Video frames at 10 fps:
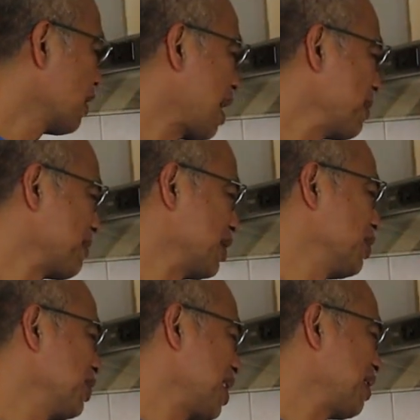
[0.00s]
Cameraman,
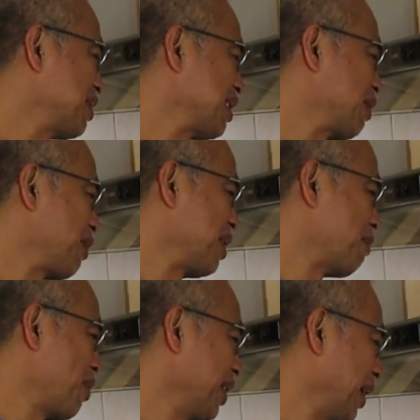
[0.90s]
do you think this is already
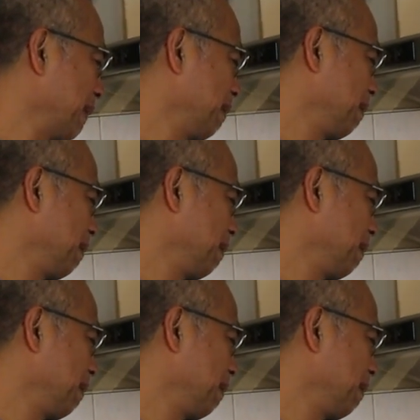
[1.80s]
boiling?